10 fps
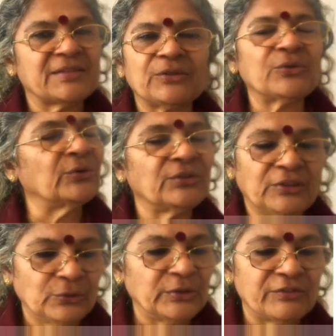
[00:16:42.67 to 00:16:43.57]

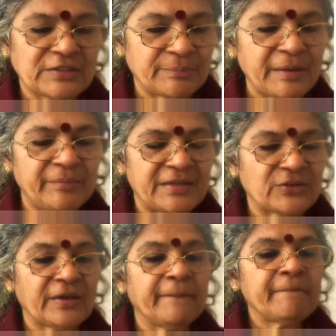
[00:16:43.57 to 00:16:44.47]
no division by
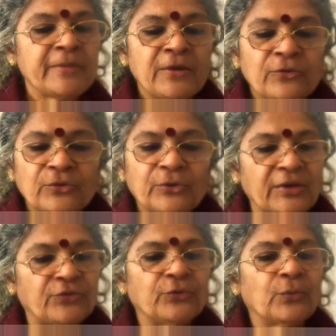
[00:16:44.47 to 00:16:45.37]
base.
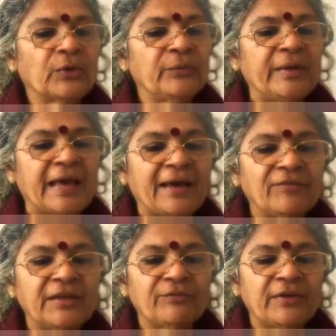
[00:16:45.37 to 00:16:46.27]
Okay, so what do we
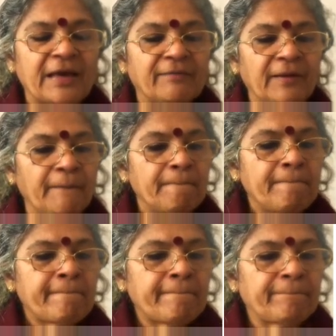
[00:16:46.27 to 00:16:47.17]
have here? We have
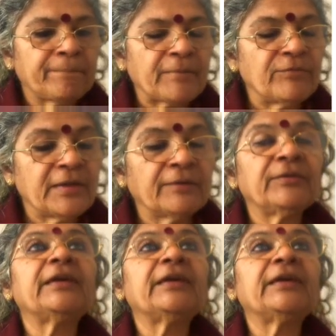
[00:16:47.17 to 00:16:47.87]
we have